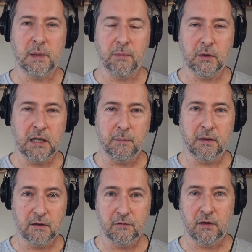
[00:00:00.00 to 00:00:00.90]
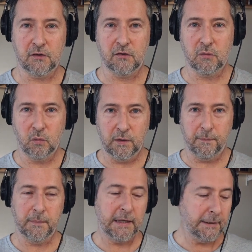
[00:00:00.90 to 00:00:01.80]
people who are keeping this fast
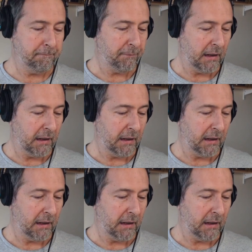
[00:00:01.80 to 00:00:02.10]
with me.